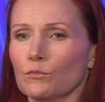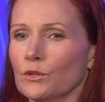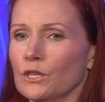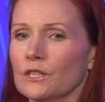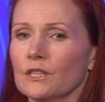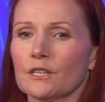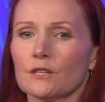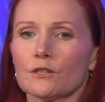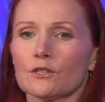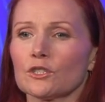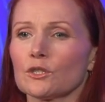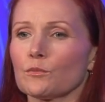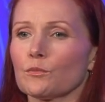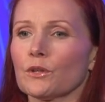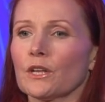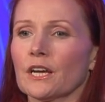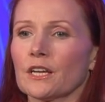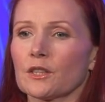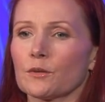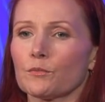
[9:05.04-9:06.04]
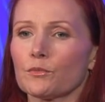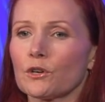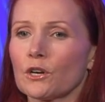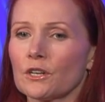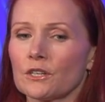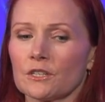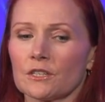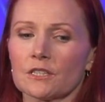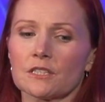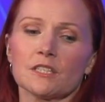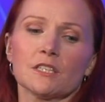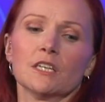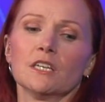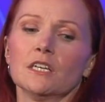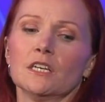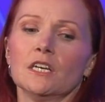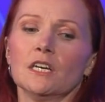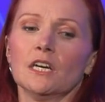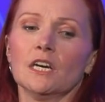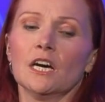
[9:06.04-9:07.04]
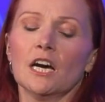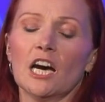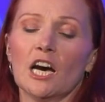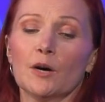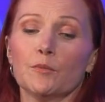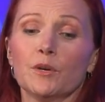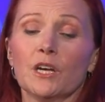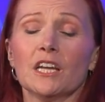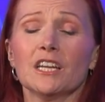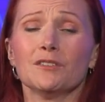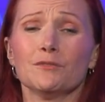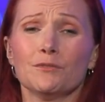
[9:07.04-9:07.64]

be there supplying the product. And in